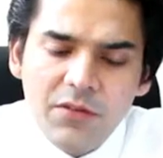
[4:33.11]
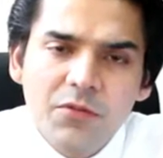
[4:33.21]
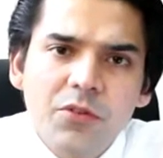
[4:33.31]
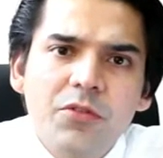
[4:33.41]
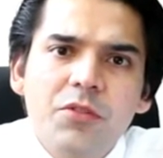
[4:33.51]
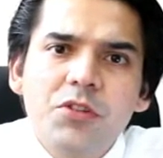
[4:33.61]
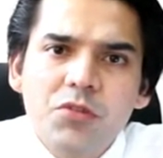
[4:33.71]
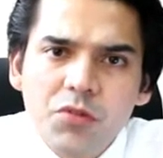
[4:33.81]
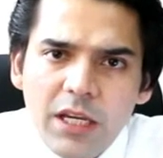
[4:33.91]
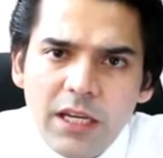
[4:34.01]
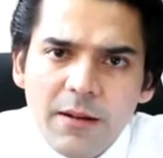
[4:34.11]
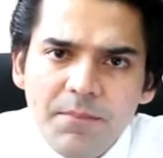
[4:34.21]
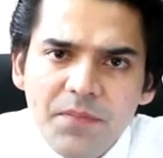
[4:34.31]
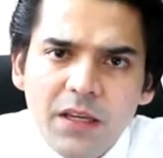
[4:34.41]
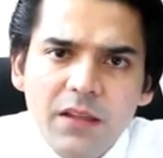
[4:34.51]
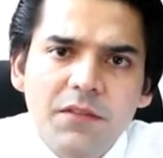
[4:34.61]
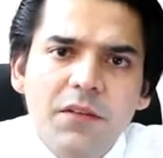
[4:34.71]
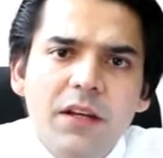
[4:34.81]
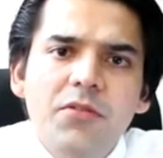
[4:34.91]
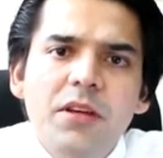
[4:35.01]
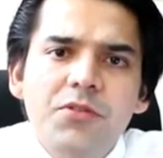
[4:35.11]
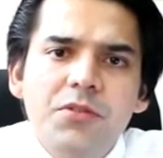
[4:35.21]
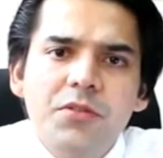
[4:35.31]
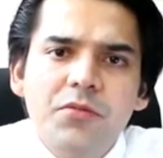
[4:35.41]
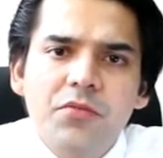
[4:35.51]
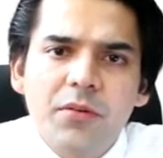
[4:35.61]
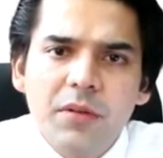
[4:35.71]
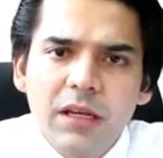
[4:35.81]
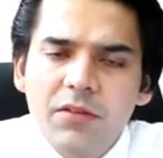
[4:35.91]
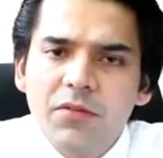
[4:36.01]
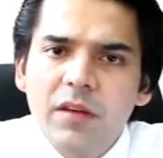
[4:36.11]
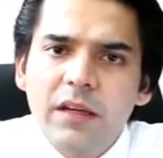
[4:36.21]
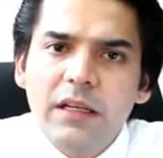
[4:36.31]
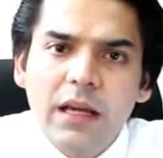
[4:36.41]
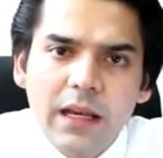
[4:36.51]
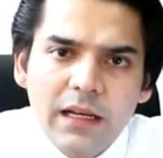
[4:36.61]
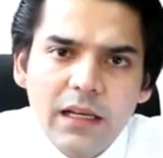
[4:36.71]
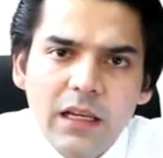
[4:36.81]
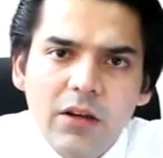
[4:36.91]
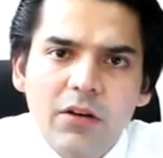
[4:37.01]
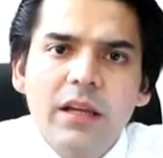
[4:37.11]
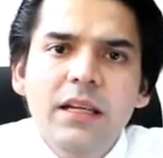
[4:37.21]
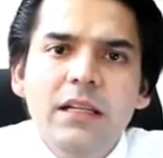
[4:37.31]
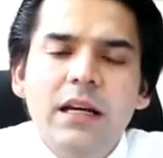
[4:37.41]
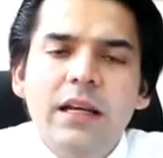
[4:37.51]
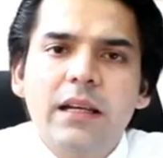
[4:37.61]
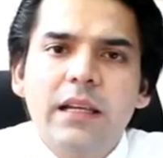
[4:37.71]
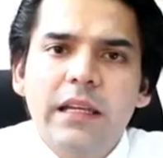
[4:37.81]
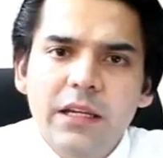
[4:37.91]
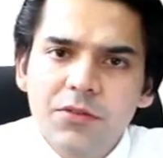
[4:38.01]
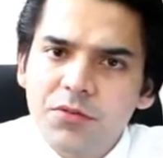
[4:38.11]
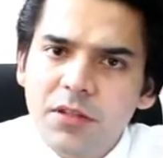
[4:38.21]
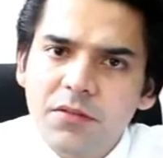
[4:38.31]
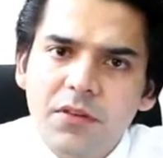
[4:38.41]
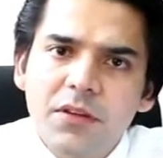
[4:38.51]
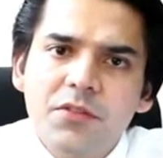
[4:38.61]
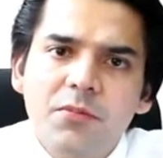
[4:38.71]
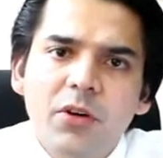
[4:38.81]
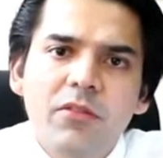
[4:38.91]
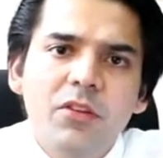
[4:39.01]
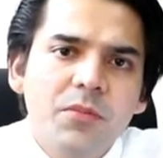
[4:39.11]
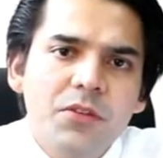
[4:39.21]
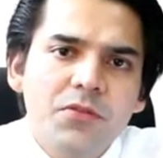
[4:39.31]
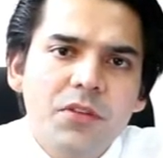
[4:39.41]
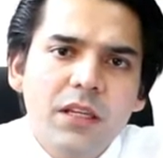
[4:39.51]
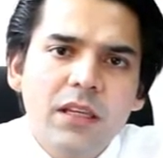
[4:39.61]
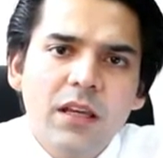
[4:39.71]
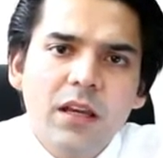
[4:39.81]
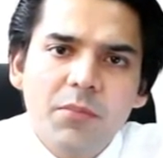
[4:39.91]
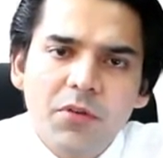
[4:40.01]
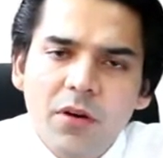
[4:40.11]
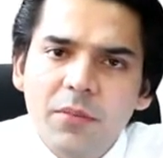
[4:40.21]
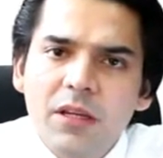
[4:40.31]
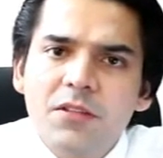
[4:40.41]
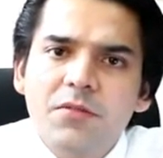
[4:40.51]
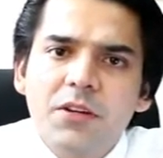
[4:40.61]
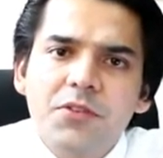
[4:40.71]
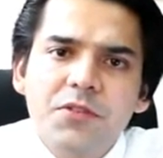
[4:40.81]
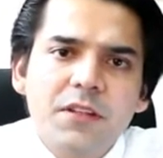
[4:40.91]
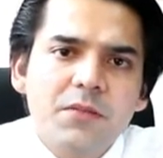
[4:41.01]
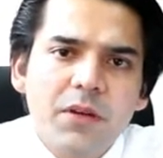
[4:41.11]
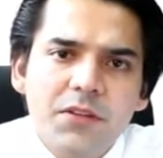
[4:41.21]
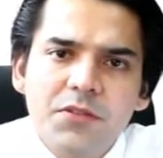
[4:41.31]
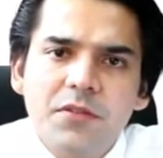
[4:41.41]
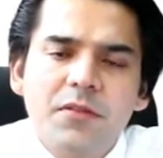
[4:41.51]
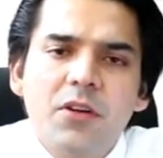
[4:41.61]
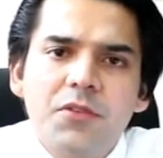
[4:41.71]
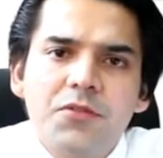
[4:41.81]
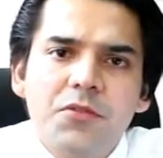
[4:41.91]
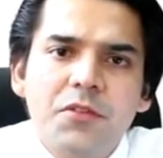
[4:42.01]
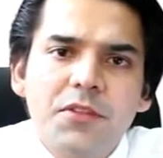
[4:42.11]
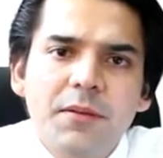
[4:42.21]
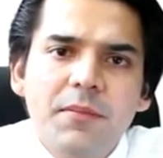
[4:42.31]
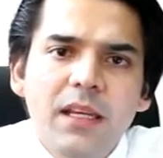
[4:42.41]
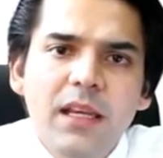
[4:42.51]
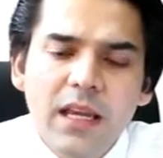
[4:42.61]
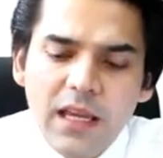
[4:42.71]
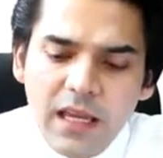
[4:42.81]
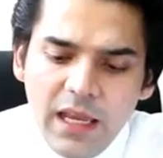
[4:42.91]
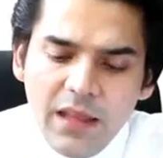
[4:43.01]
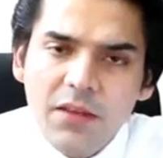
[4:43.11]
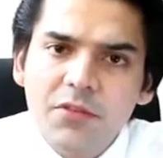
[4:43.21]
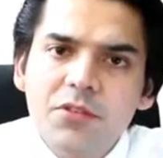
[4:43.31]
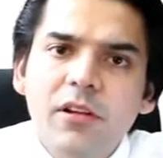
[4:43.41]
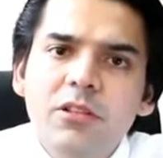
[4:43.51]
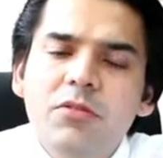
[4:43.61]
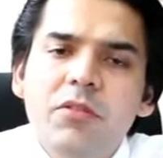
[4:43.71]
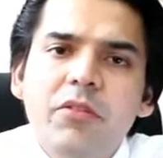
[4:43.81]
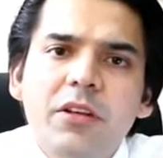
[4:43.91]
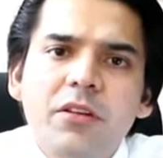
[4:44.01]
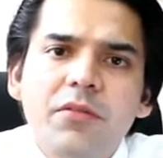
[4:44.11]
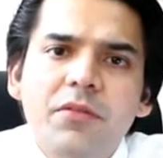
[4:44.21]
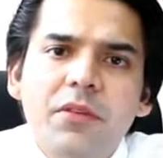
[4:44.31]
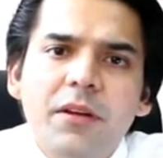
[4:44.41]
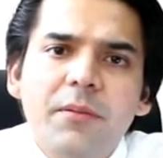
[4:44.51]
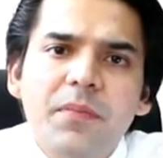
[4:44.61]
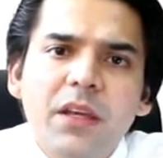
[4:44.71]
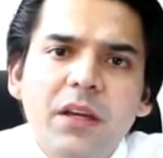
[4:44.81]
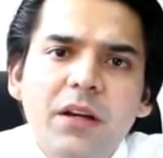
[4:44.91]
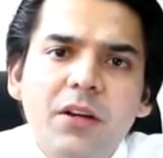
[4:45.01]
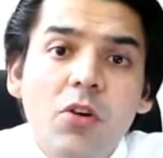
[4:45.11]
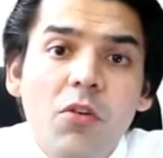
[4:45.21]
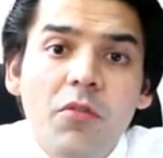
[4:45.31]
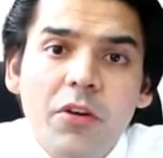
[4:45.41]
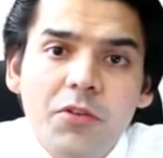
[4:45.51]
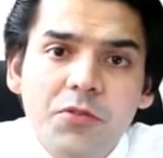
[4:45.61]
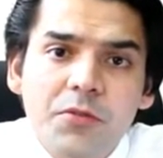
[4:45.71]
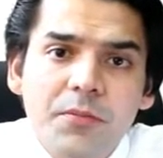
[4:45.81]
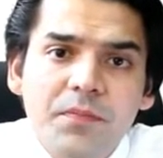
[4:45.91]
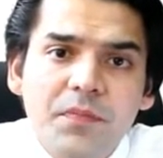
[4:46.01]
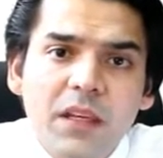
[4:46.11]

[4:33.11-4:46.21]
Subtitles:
and would restrain the Federation from interfering directly or indirectly into the affairs of Maulvi Tameez performing his functions as President of the Constituent Assembly. And there was also a writ of quo warranto